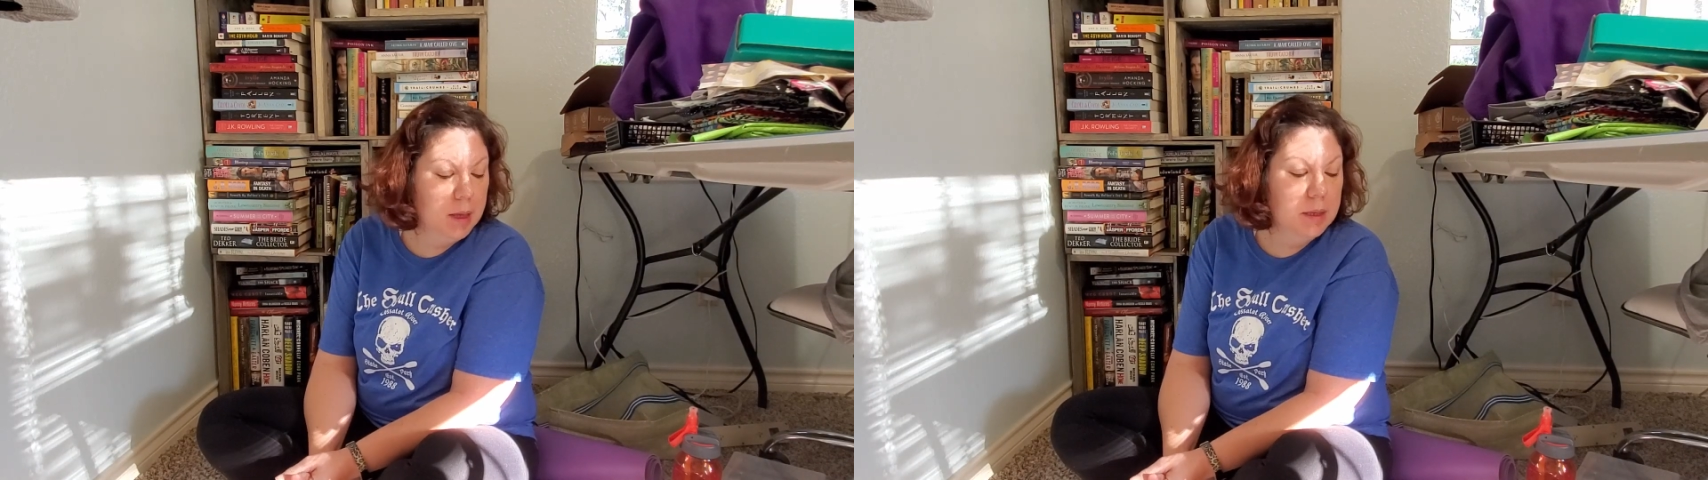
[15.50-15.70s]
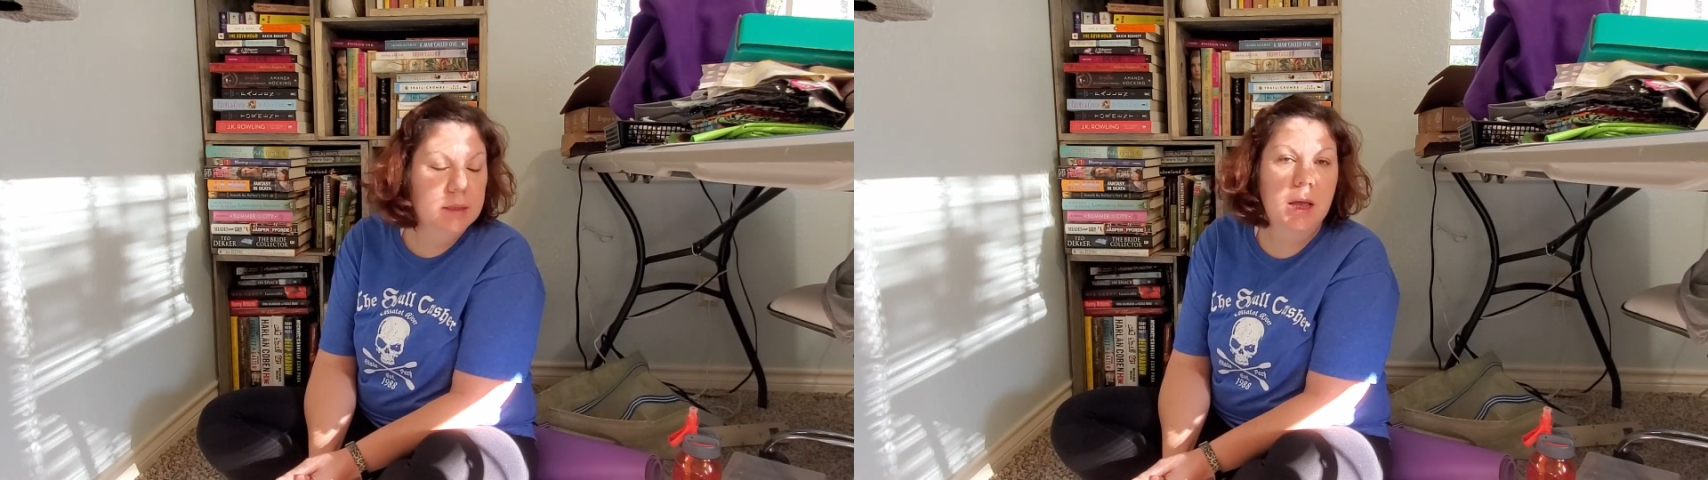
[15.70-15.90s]

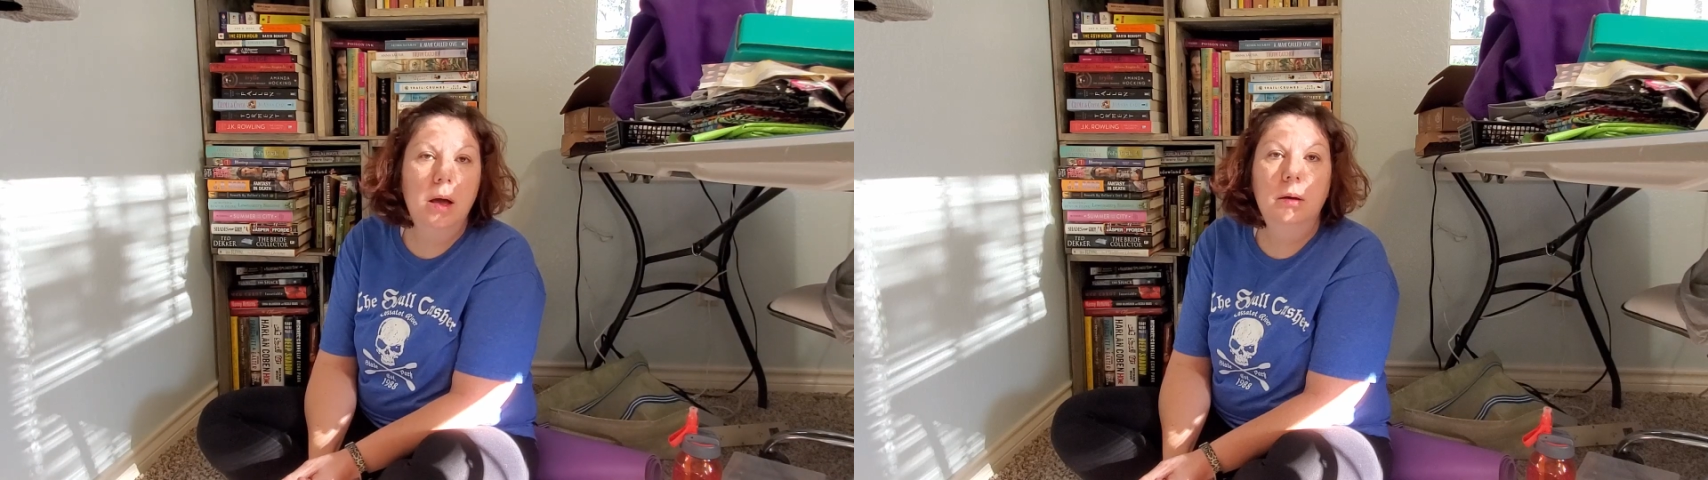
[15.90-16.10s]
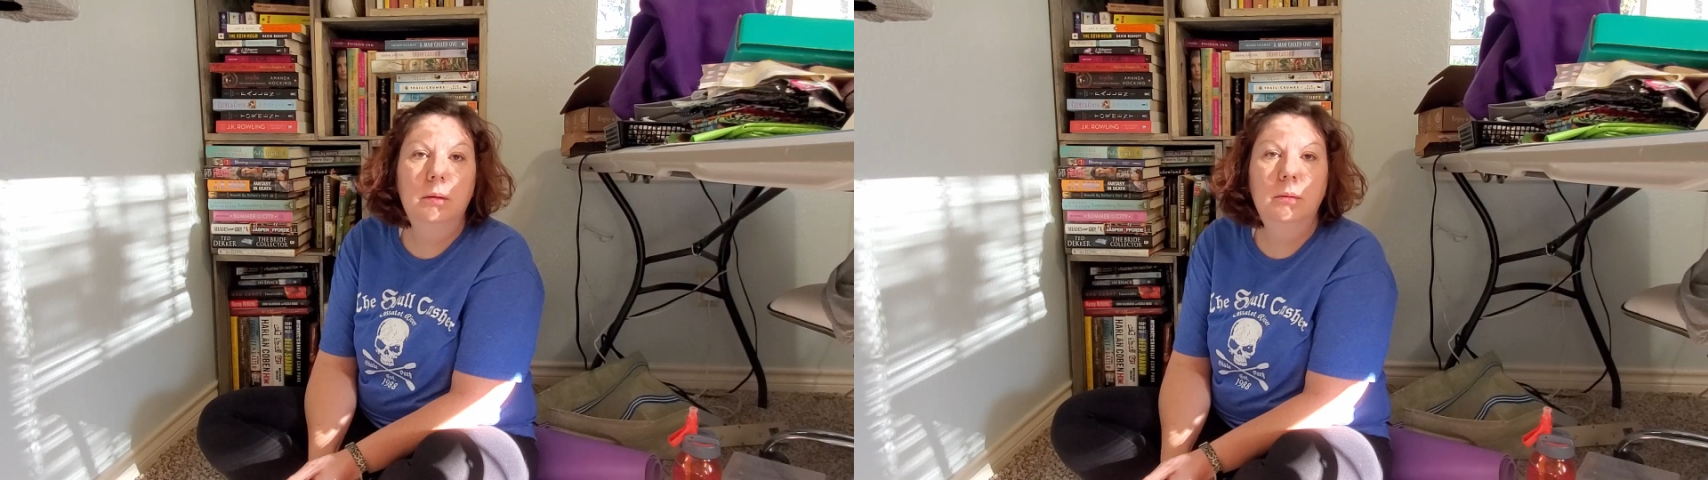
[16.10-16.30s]

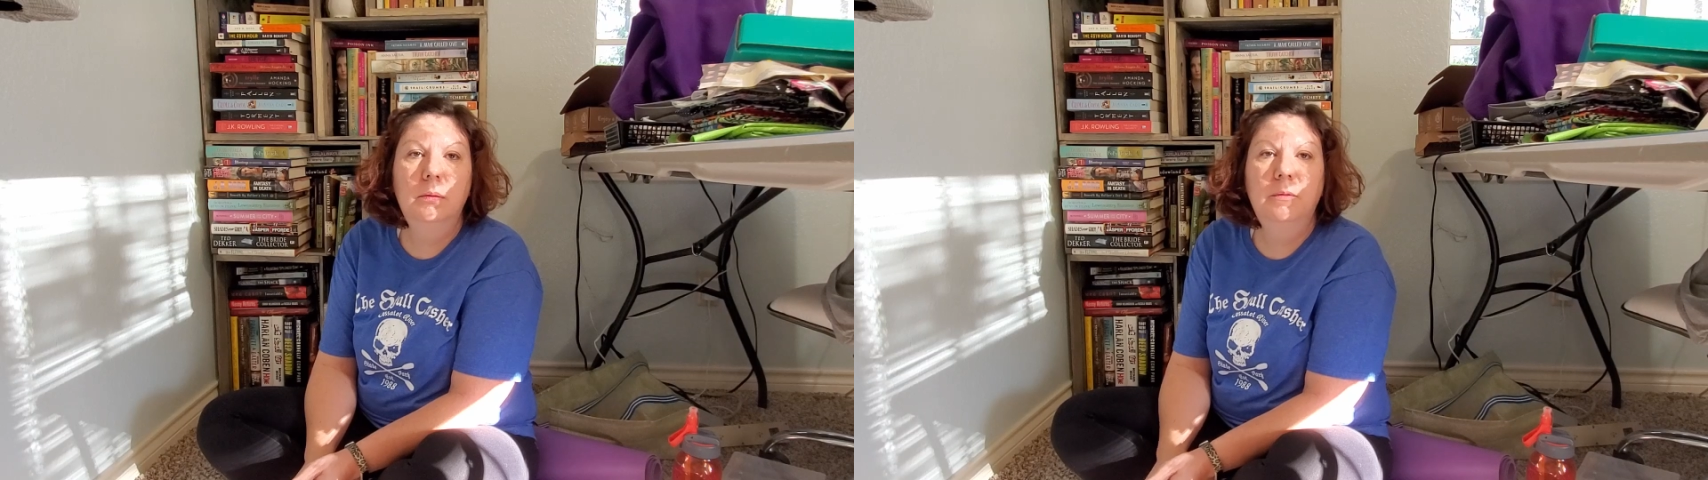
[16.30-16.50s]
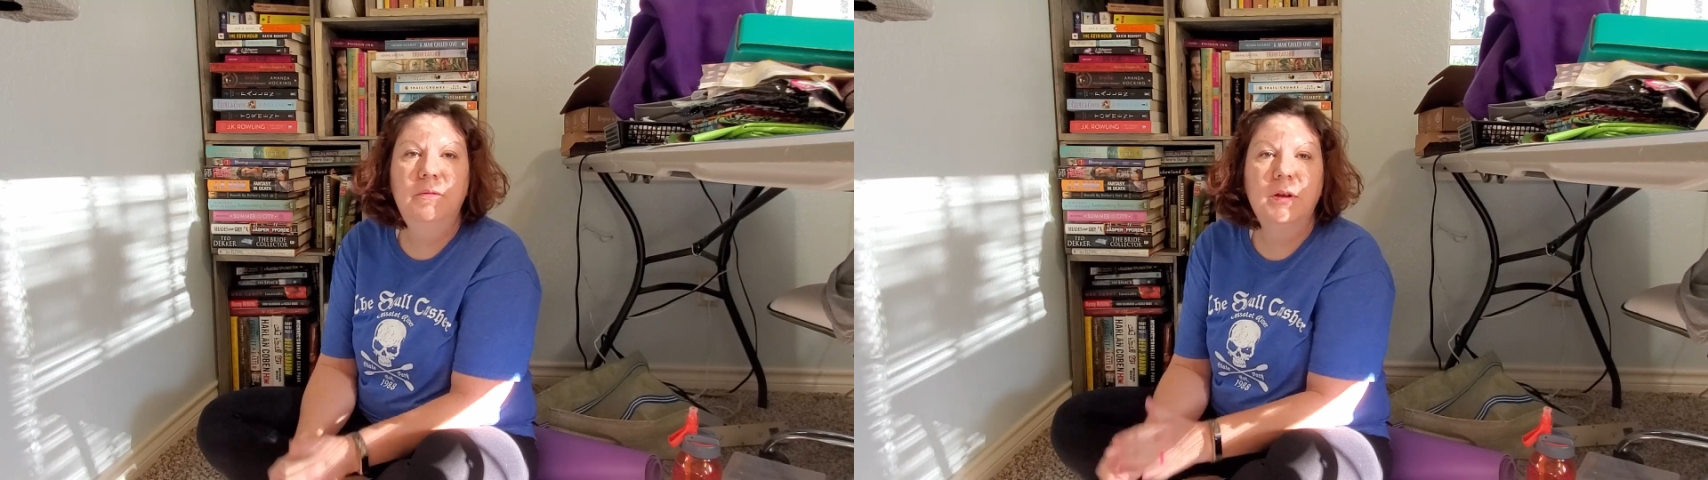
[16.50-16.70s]

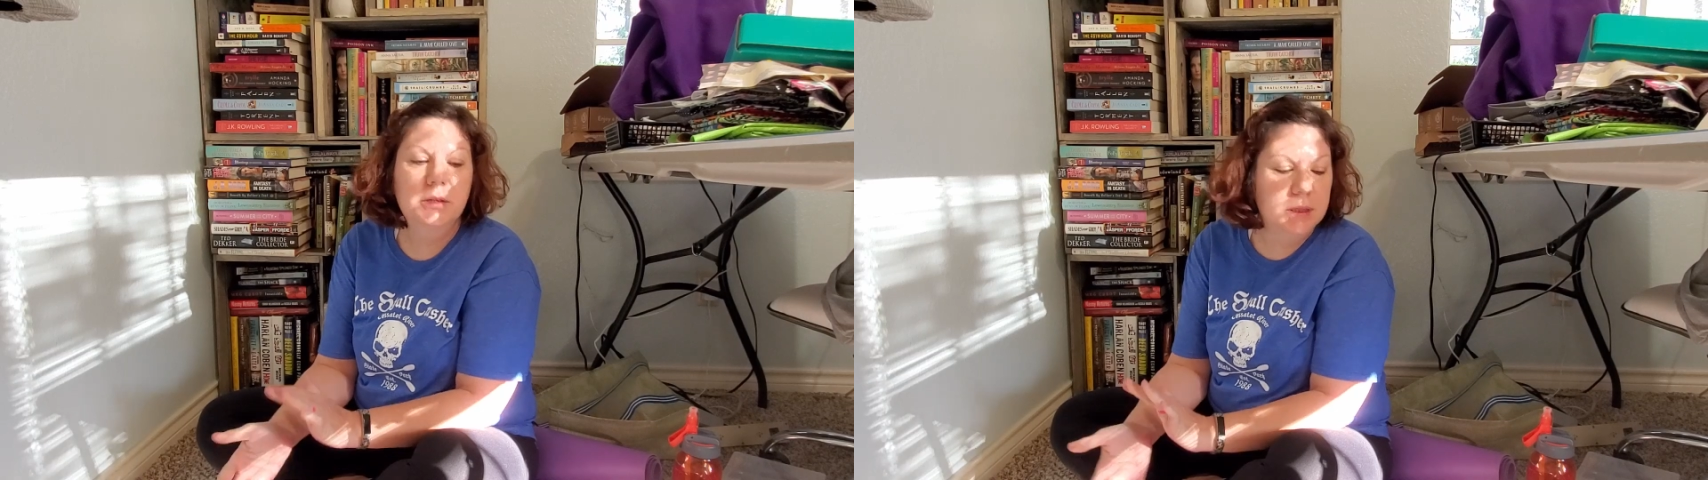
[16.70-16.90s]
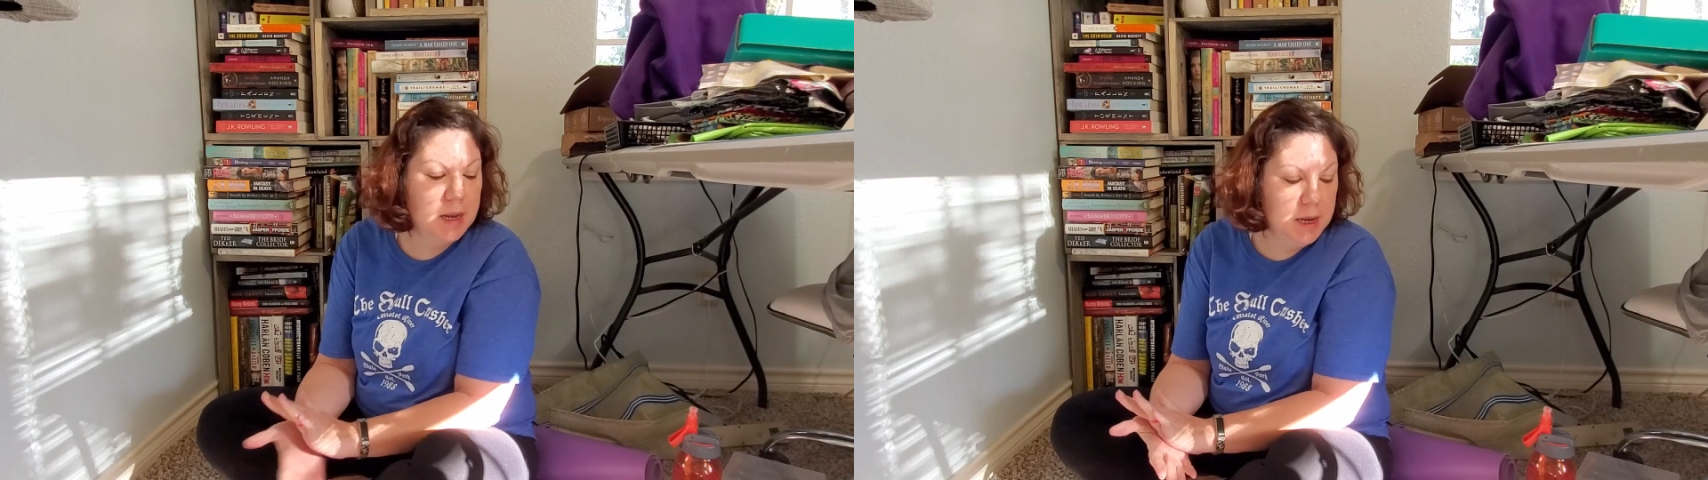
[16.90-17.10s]
So
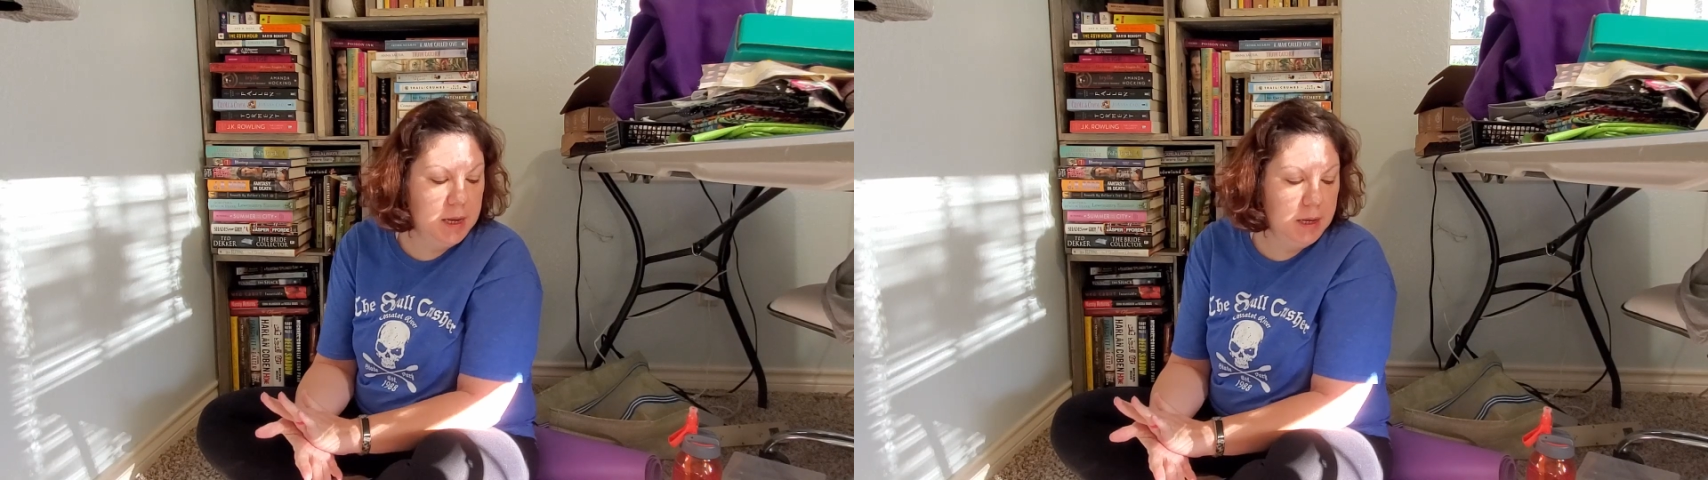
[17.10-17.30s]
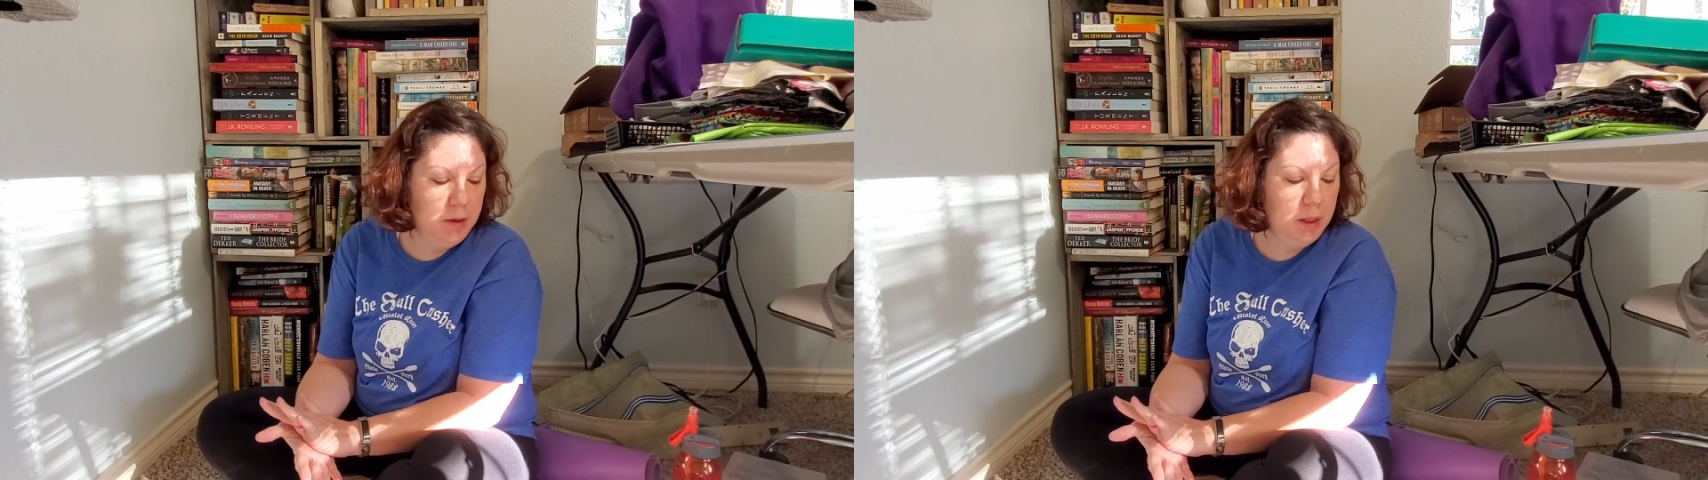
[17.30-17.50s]
first
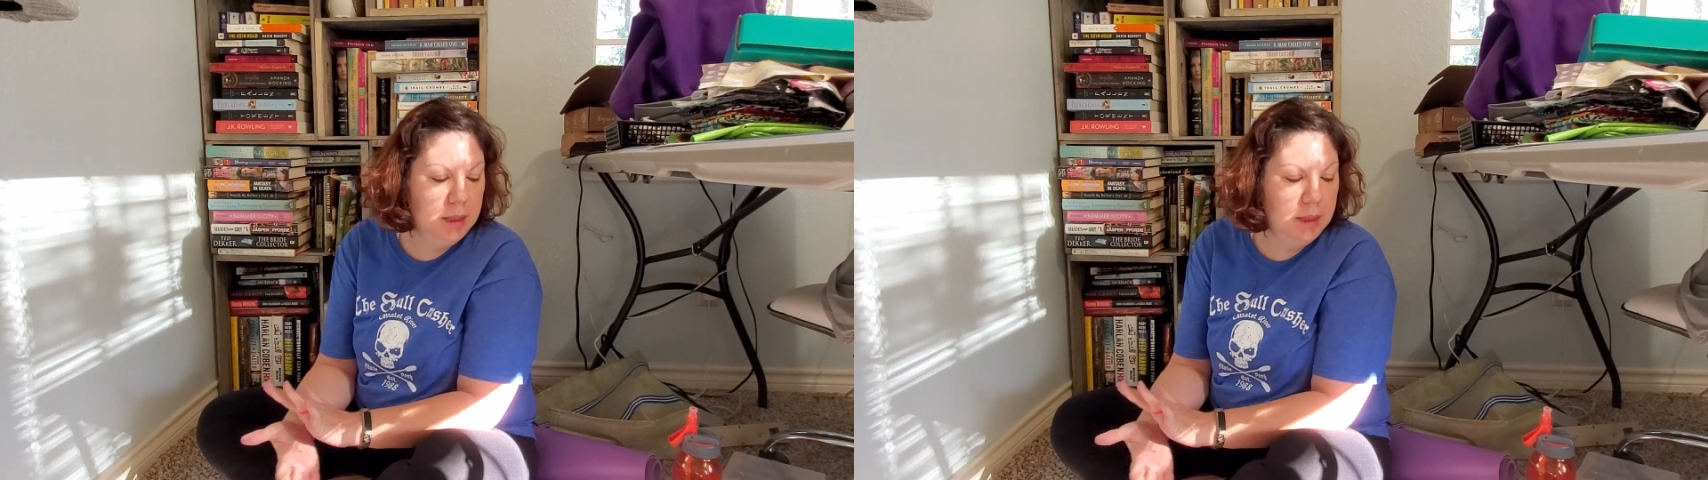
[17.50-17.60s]
thing,